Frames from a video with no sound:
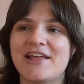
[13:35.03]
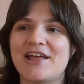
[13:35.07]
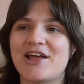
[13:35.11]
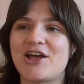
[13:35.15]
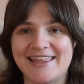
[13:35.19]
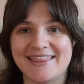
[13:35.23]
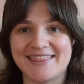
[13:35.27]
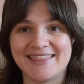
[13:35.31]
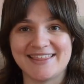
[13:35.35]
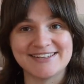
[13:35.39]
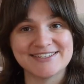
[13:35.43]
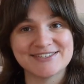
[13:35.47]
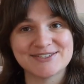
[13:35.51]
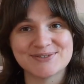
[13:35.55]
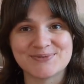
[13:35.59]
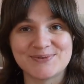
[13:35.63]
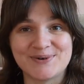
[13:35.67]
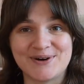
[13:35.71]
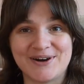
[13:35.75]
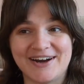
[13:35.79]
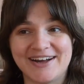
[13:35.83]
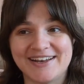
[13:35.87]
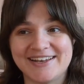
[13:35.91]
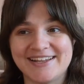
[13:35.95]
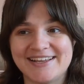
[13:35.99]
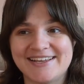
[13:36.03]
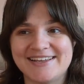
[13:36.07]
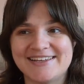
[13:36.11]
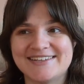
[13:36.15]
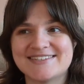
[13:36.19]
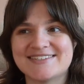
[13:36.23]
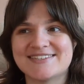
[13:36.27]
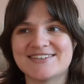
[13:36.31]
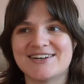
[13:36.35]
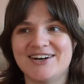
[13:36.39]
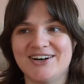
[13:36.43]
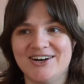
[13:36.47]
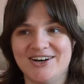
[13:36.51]
And this one
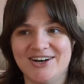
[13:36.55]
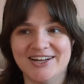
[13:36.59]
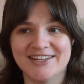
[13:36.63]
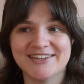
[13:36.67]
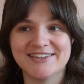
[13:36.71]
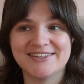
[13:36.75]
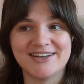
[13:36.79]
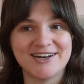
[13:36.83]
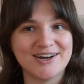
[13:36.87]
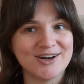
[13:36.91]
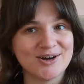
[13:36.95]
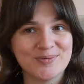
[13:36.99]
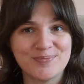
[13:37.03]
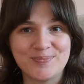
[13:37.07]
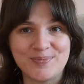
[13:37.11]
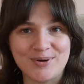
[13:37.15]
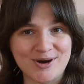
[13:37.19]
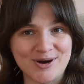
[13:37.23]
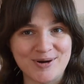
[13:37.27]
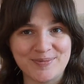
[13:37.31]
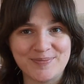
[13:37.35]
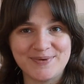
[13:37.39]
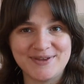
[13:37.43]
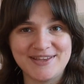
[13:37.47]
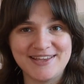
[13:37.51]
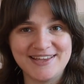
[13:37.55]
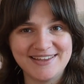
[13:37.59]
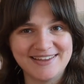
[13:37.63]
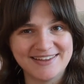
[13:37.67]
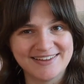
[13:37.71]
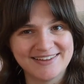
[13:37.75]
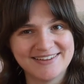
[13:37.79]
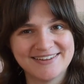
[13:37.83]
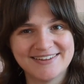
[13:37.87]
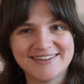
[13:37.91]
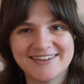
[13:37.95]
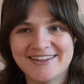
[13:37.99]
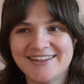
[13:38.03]
is a hot dog puppy,
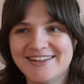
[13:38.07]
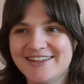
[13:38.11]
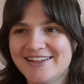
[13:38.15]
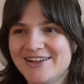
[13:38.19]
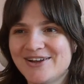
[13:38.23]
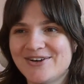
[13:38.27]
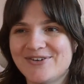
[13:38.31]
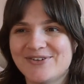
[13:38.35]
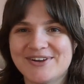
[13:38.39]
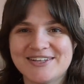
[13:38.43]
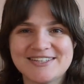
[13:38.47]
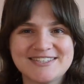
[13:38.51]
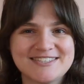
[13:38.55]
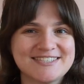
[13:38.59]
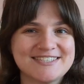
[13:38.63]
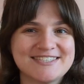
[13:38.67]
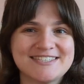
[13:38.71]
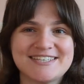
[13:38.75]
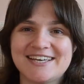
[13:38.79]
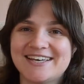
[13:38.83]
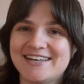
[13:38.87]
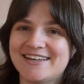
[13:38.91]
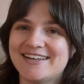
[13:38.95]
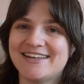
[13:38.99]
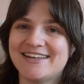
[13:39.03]
which